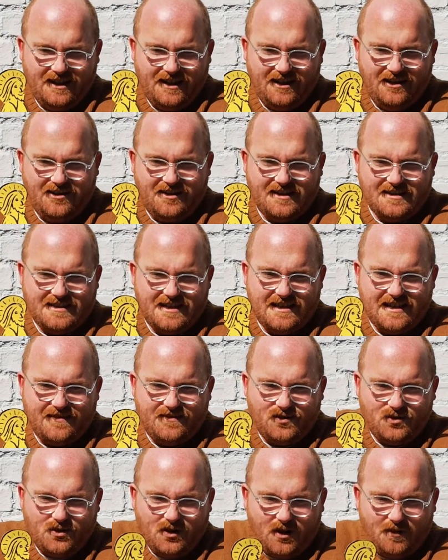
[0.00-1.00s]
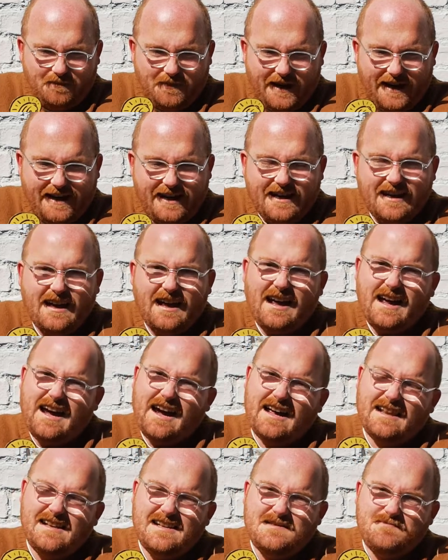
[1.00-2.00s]
You can see they've all got a plate.
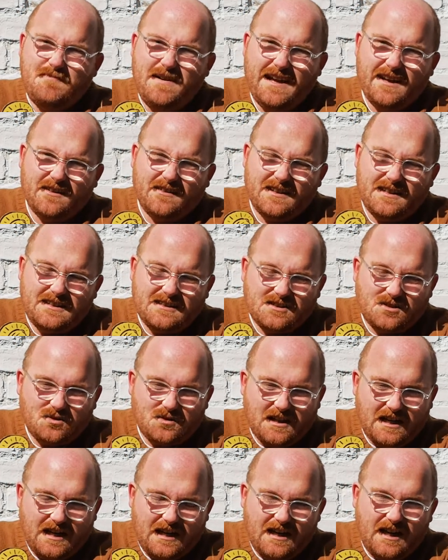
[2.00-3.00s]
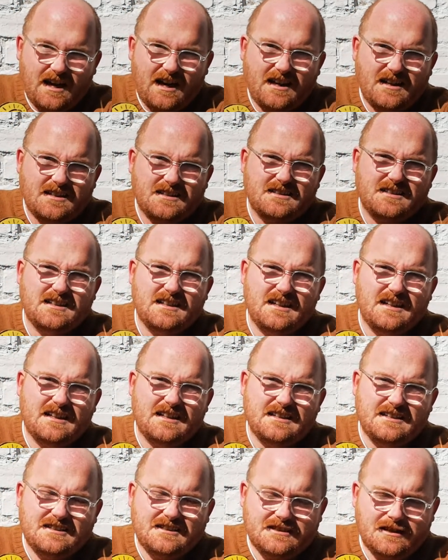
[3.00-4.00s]
And this meal, this is called the Last
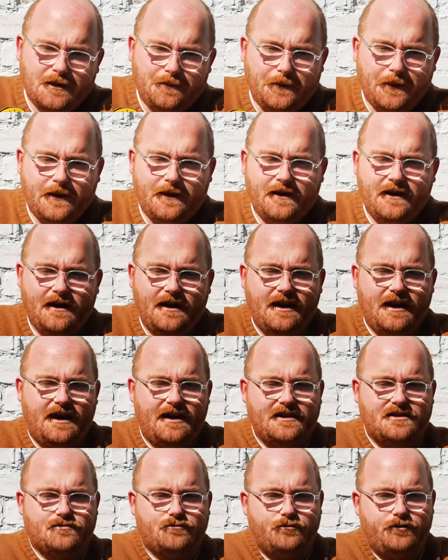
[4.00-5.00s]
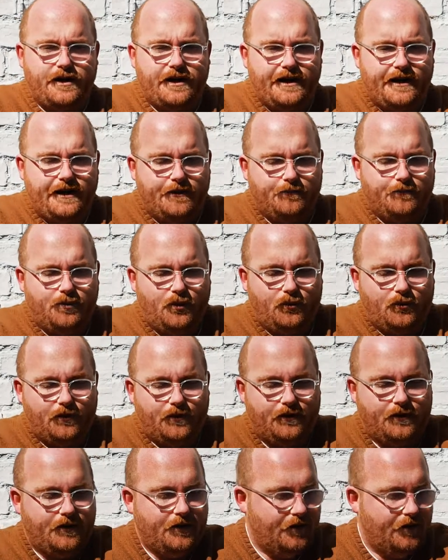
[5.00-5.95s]
Supper. And it's really important.